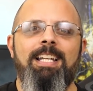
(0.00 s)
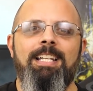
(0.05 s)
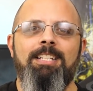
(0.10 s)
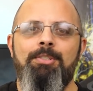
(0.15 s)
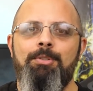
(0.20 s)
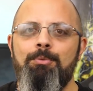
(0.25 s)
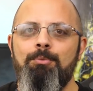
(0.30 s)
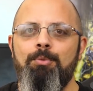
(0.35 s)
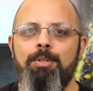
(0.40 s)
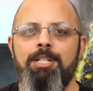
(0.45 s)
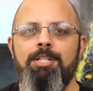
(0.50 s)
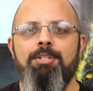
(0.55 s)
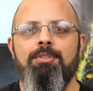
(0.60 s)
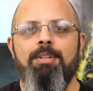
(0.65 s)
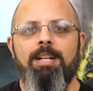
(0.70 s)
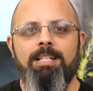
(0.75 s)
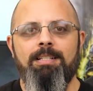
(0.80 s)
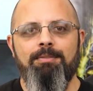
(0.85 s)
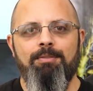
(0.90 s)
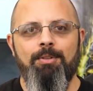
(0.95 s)
and you wish
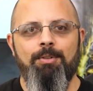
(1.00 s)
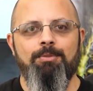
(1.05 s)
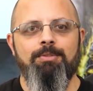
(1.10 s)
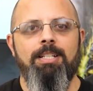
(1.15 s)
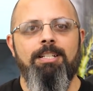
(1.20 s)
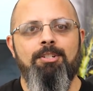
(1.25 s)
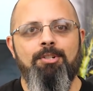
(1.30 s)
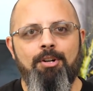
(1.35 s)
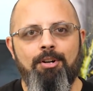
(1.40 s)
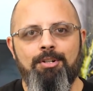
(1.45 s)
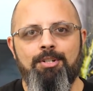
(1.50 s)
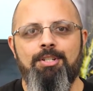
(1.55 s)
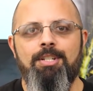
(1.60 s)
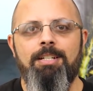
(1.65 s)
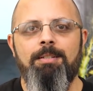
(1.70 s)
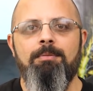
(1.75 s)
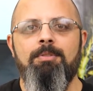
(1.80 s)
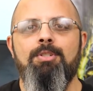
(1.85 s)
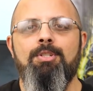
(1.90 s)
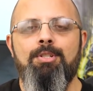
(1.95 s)
you had a phone that charged
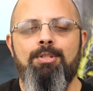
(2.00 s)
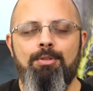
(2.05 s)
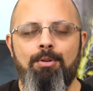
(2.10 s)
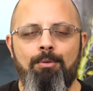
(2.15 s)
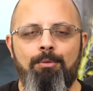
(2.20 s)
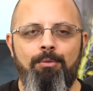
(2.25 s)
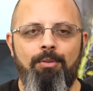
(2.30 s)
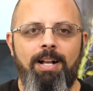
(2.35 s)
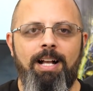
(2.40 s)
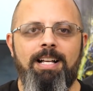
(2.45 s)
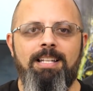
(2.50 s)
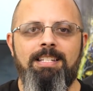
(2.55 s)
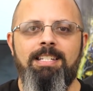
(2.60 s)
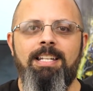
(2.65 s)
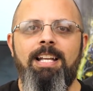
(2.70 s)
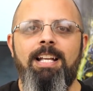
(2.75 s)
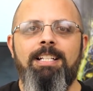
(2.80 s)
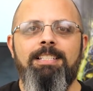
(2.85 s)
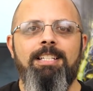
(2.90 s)
it so fast,